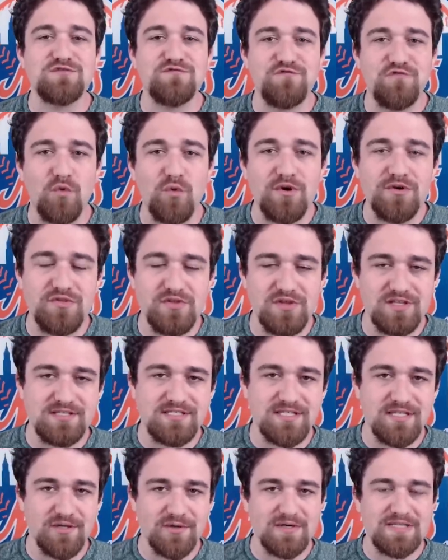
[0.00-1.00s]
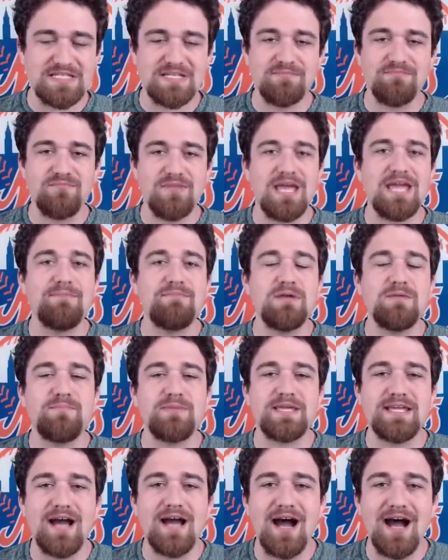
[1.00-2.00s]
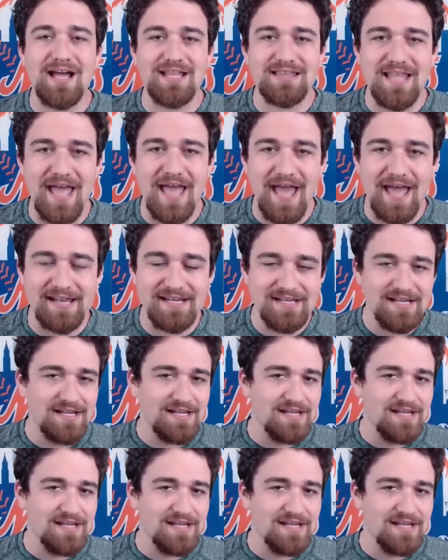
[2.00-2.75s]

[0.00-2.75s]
for this series and maybe beyond that.